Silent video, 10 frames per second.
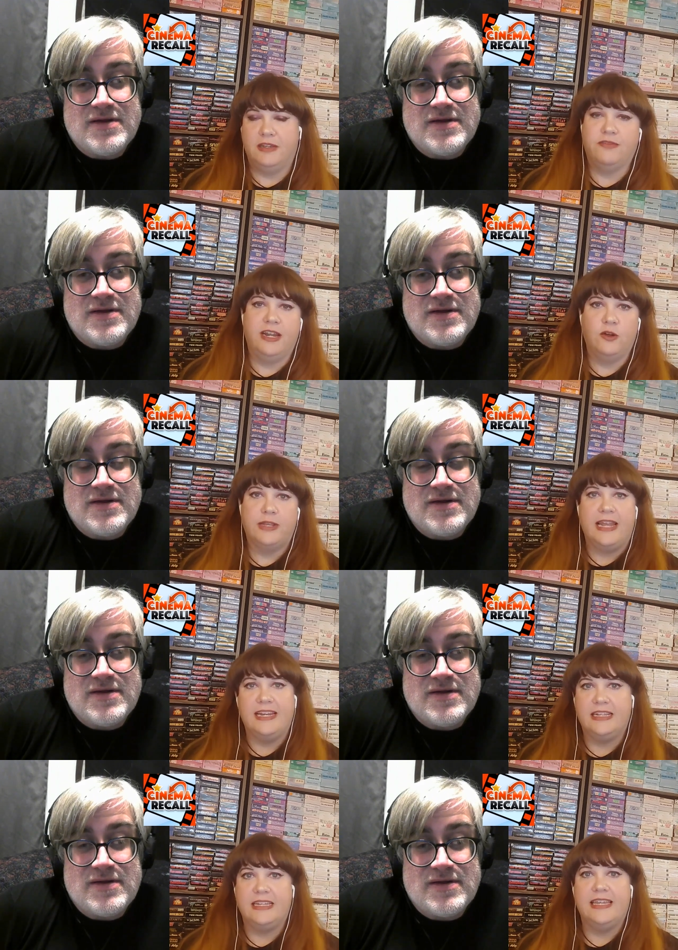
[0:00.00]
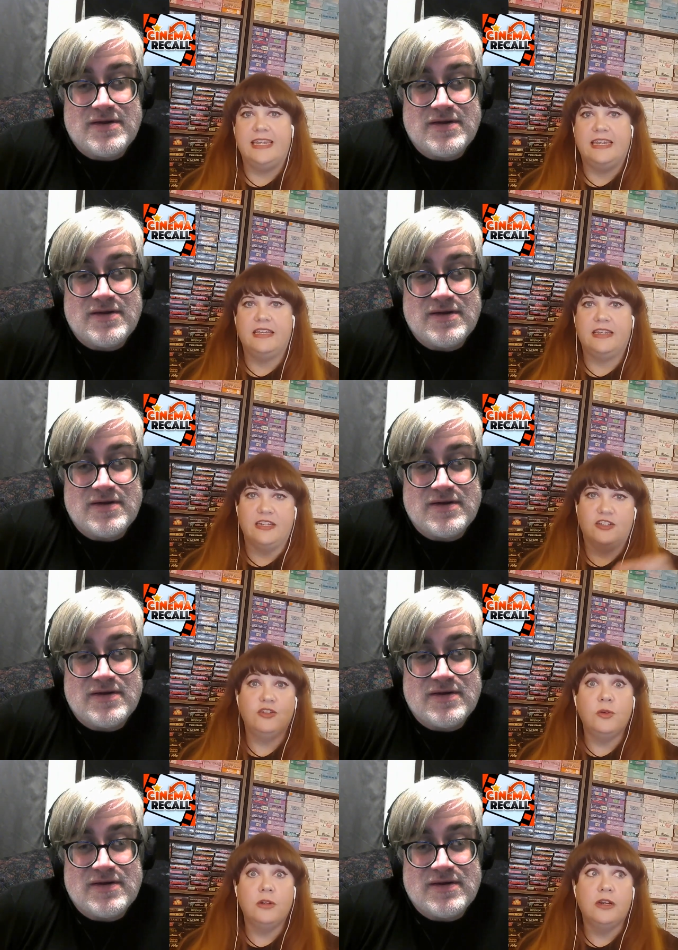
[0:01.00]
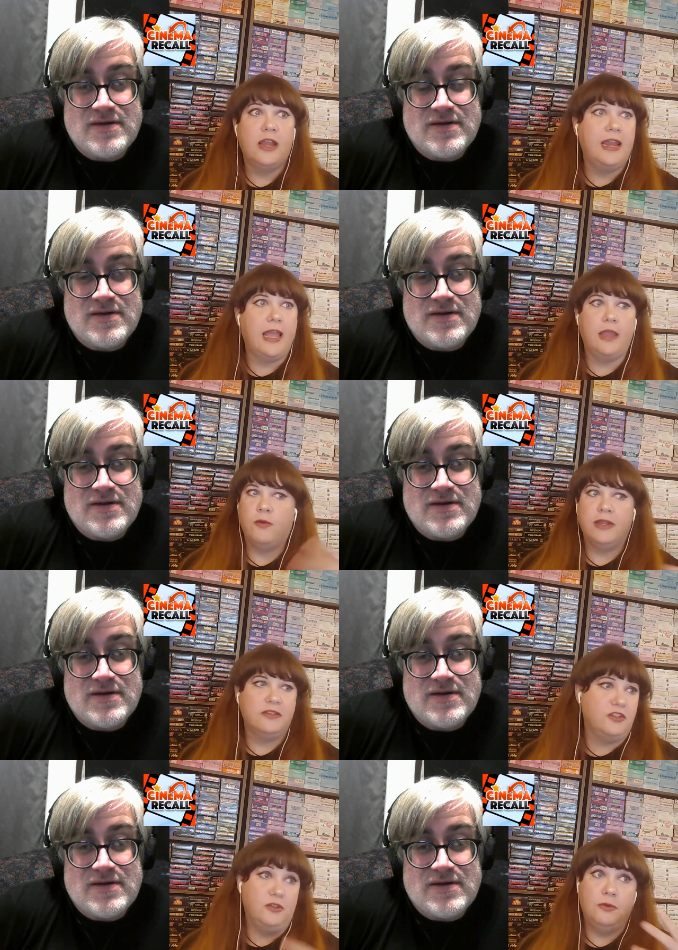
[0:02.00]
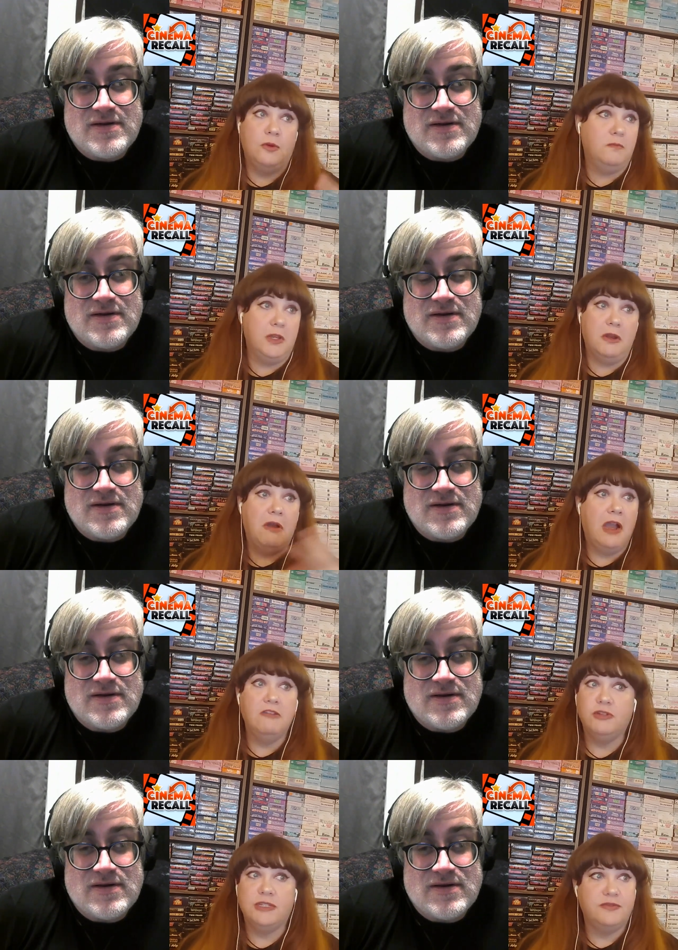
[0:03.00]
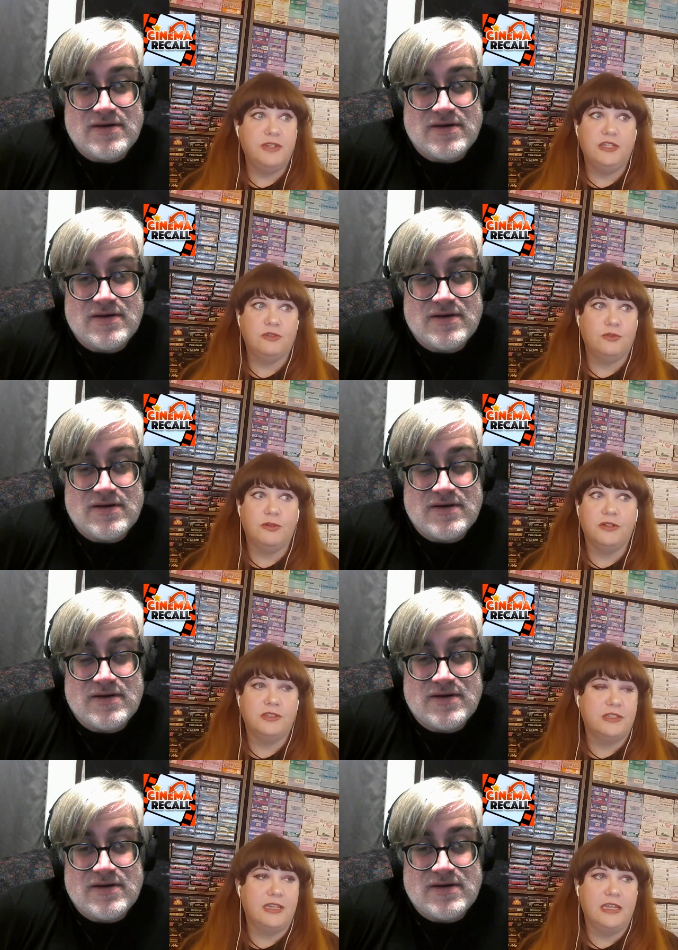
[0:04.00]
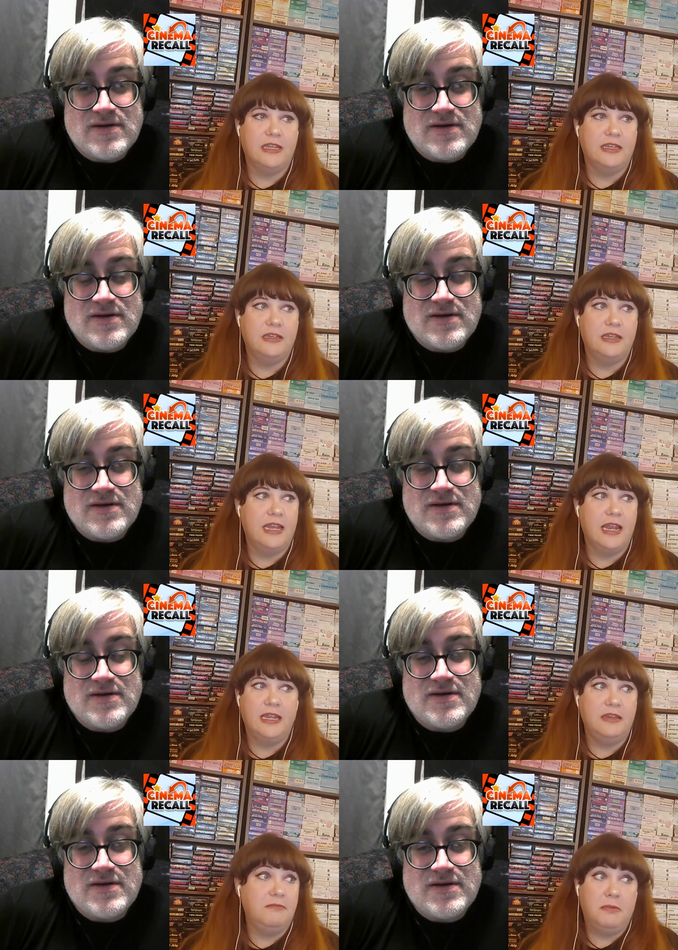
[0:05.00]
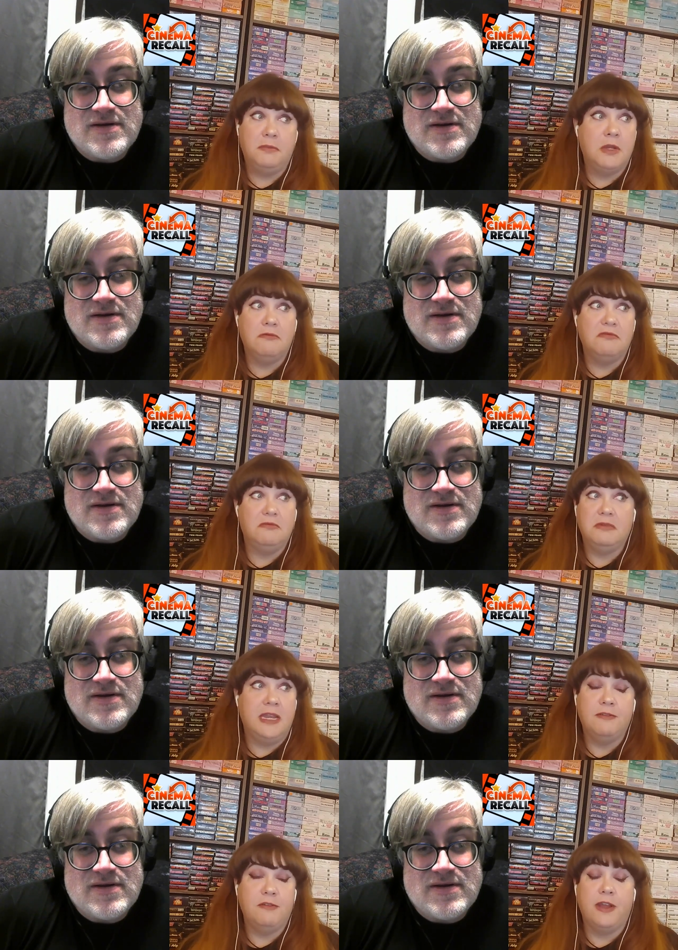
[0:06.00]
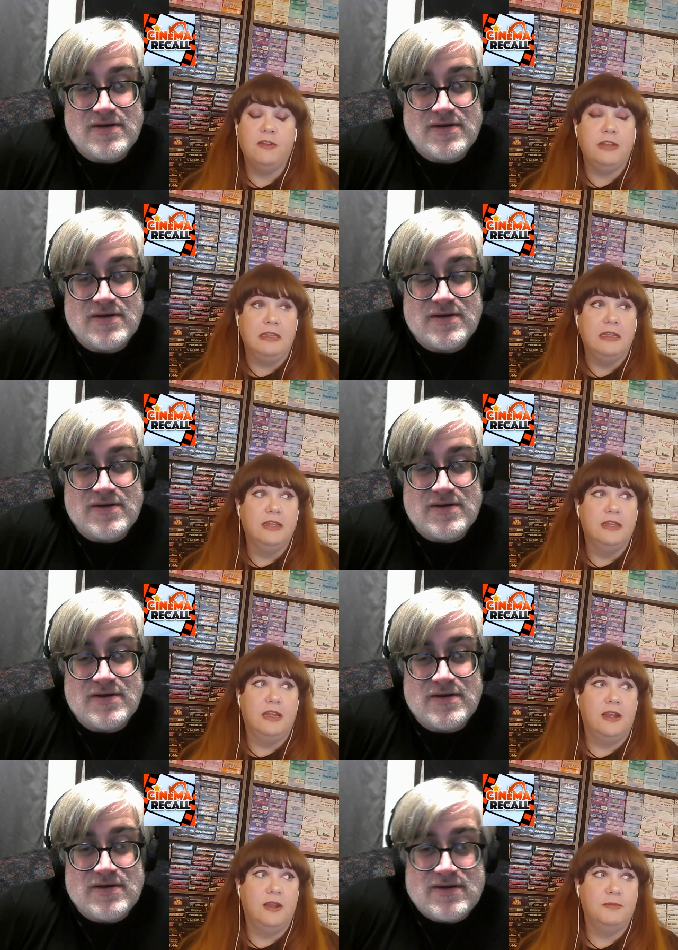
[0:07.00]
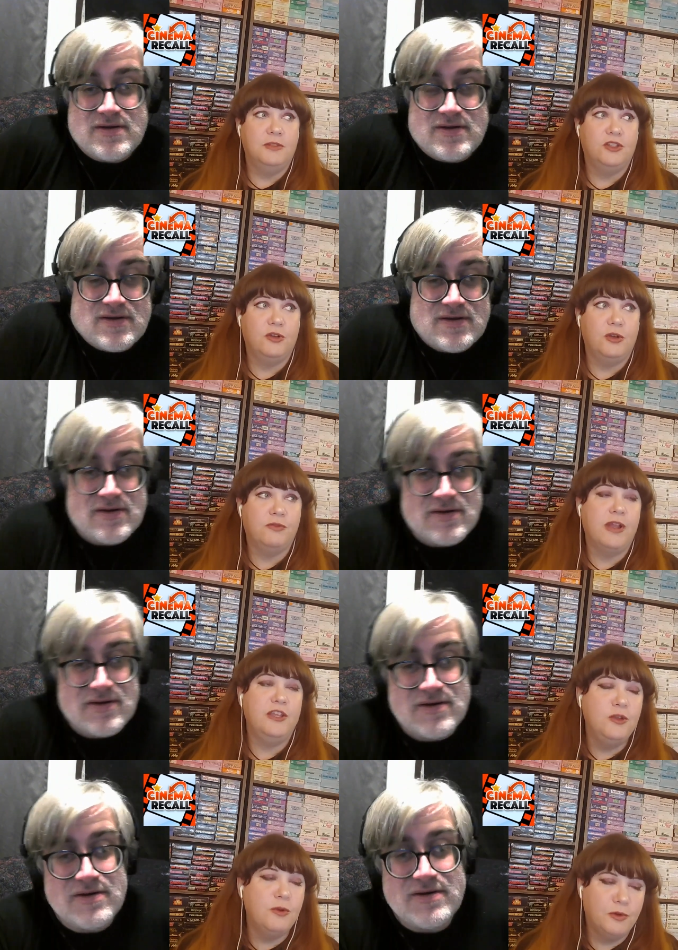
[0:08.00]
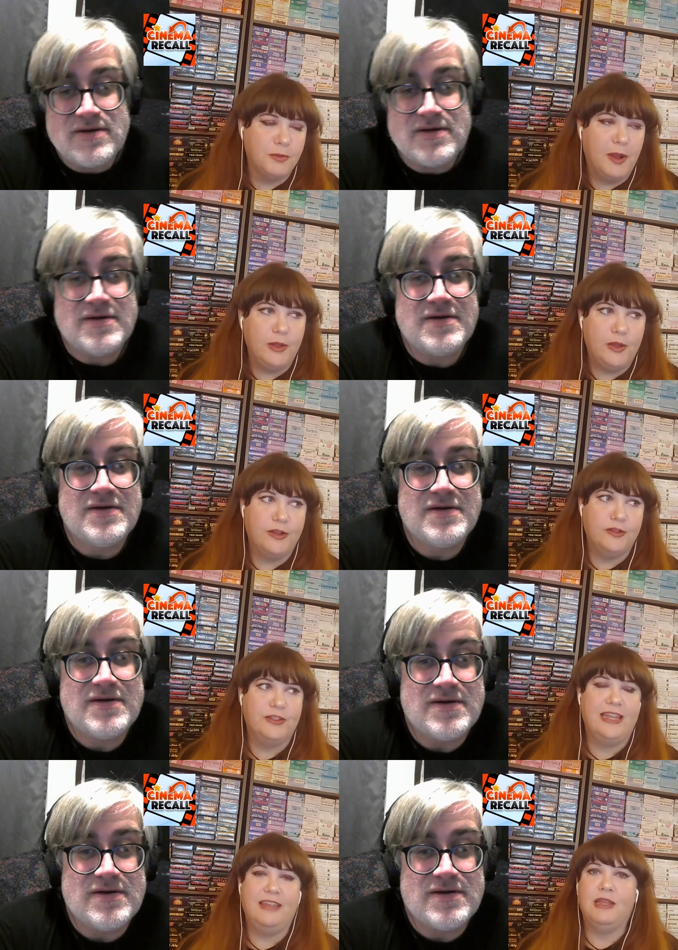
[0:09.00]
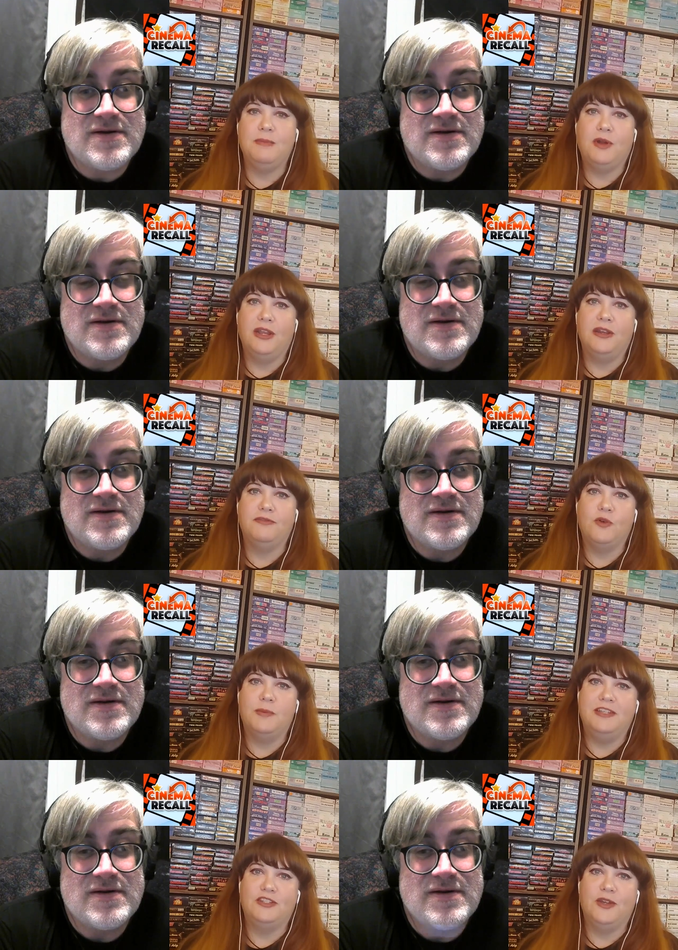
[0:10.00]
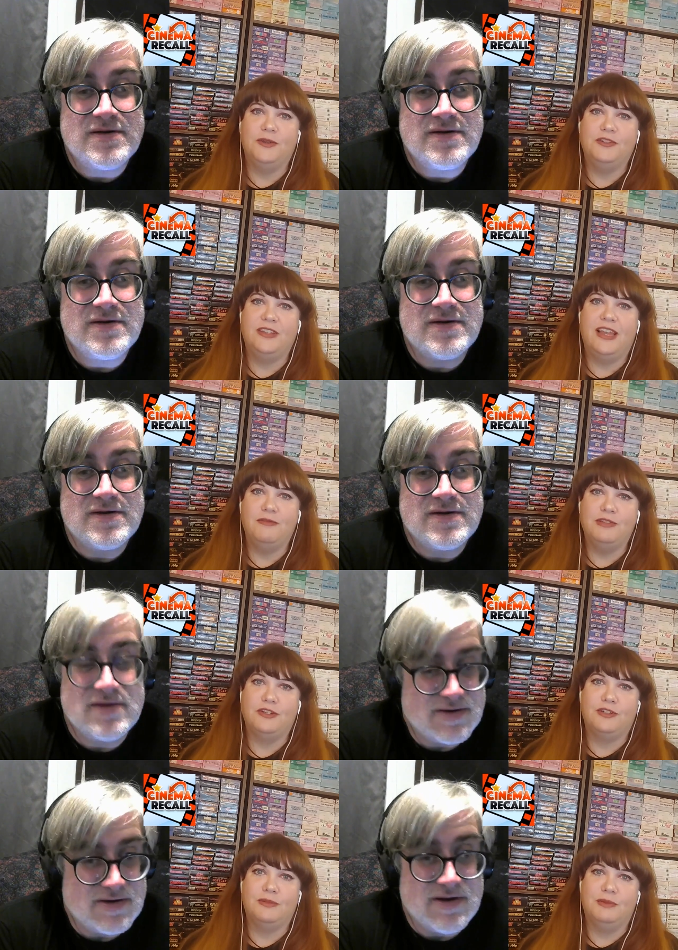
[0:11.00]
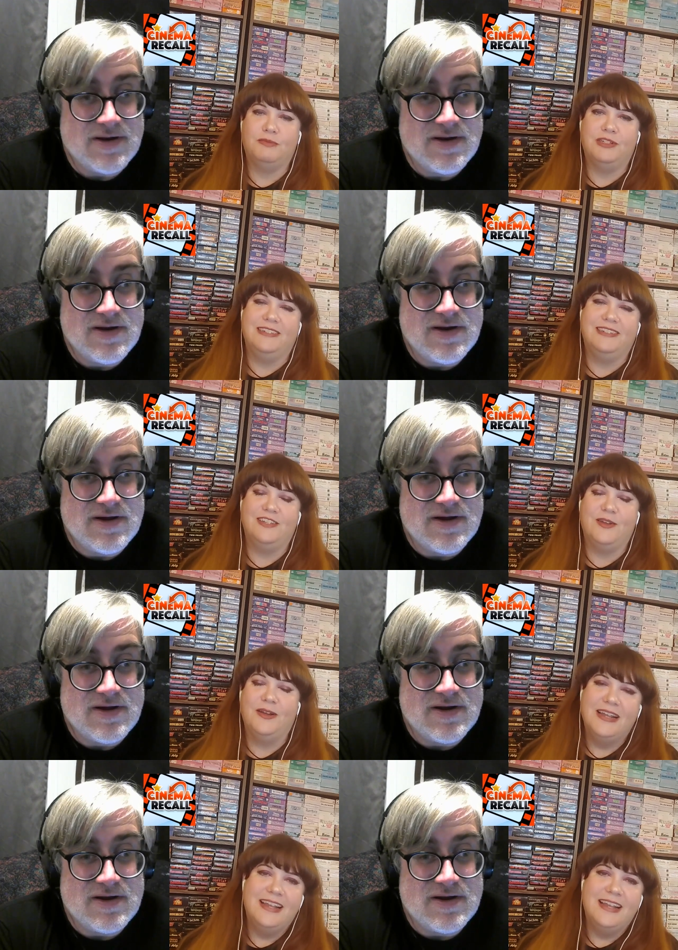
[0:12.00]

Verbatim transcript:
Speaker 1: to like find it organically in a store, and I went to you know hundreds of video stores, uh, and I couldn't, I never found it. Um, so a friend knew it was my holy grail, so they they bought it for me. So it was a Christmas present. So